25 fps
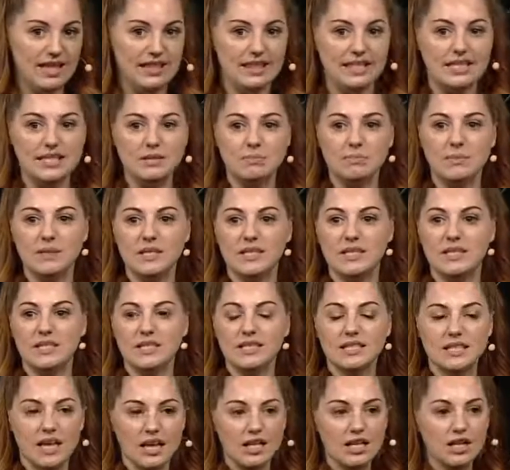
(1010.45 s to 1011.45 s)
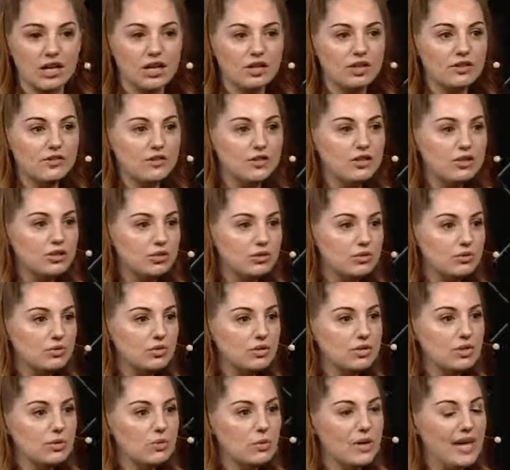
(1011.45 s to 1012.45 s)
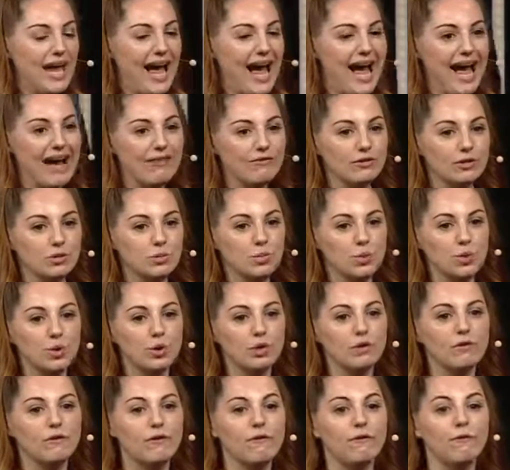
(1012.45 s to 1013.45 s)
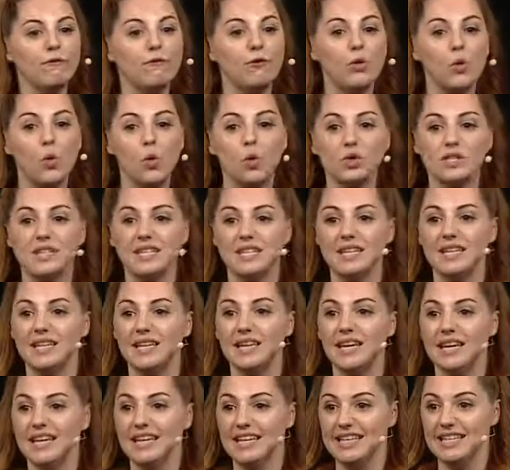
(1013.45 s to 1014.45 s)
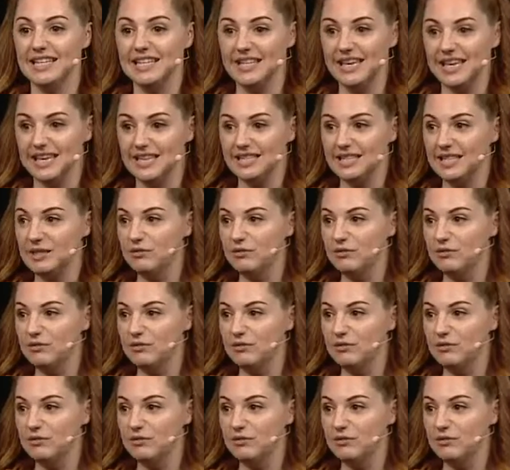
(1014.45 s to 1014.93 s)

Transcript: This business cycle and the tools that we have has worked for 40 years.